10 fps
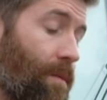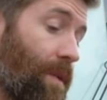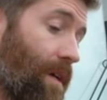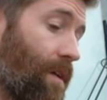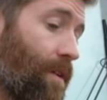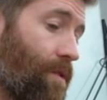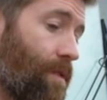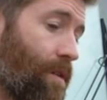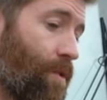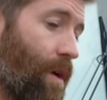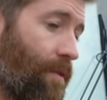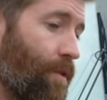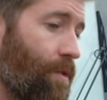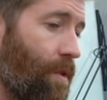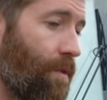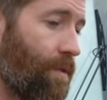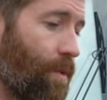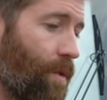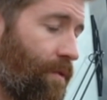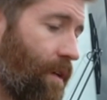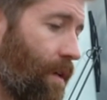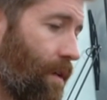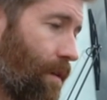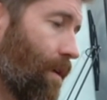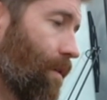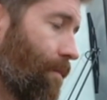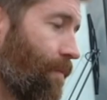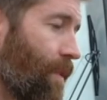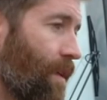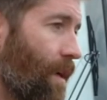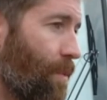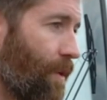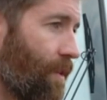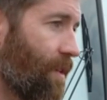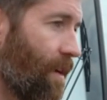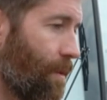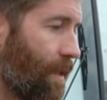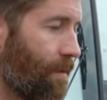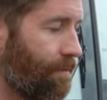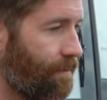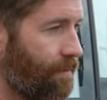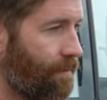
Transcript: but yeah, there's there's quite a few songs that we've cut that I'm pretty excited about.